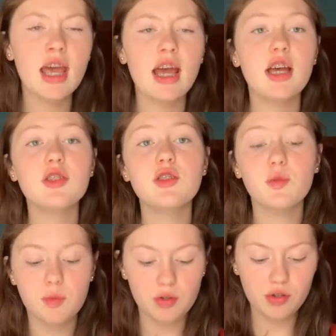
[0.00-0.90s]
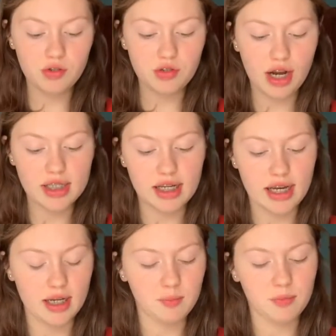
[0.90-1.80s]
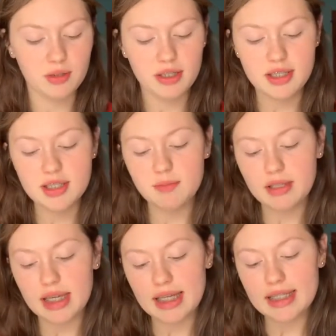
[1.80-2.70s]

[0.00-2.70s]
As the war dragged on, Britons began